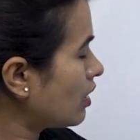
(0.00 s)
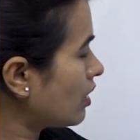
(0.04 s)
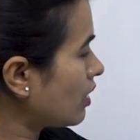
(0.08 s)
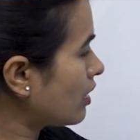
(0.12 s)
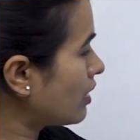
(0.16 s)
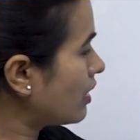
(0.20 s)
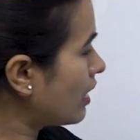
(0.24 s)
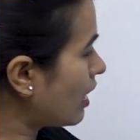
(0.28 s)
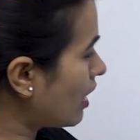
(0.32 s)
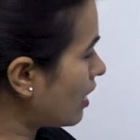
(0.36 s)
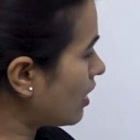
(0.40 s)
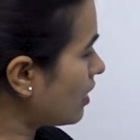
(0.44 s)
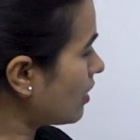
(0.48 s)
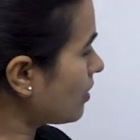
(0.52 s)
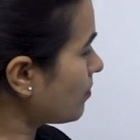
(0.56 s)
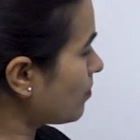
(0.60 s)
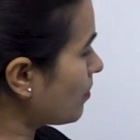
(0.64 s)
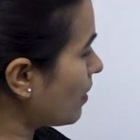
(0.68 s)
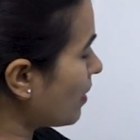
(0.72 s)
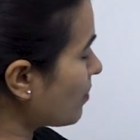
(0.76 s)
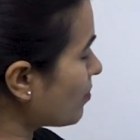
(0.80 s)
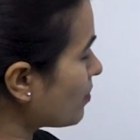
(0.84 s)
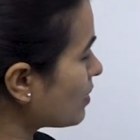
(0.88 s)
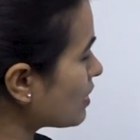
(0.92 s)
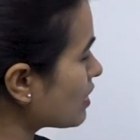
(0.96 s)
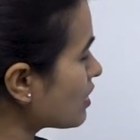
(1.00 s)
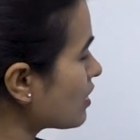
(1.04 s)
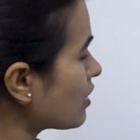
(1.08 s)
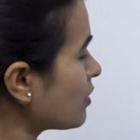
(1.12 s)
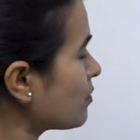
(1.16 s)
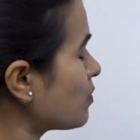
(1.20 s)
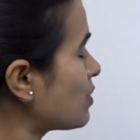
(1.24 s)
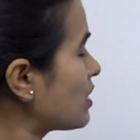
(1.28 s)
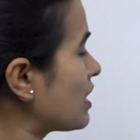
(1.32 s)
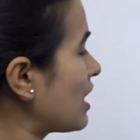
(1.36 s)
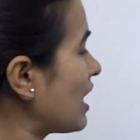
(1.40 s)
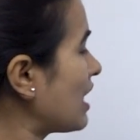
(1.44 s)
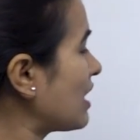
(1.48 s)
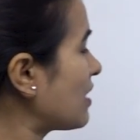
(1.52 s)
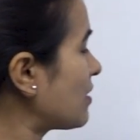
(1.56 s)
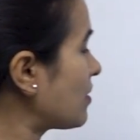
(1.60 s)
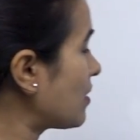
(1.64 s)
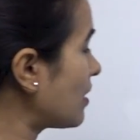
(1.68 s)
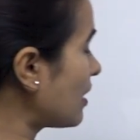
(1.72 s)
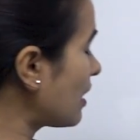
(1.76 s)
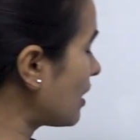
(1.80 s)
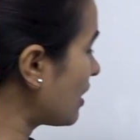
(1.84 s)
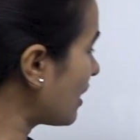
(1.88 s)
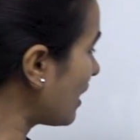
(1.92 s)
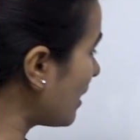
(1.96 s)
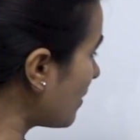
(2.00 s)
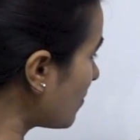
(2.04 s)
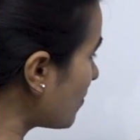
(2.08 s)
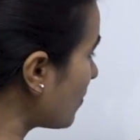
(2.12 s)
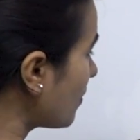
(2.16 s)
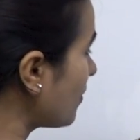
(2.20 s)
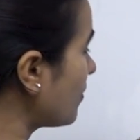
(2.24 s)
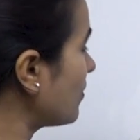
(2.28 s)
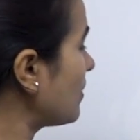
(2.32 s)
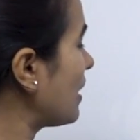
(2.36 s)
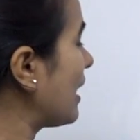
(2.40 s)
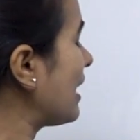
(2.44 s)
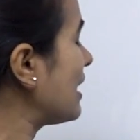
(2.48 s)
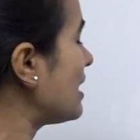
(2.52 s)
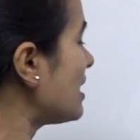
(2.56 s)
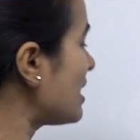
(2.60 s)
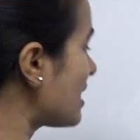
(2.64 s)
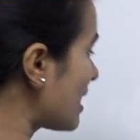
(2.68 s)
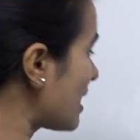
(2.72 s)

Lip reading: Here, members of set in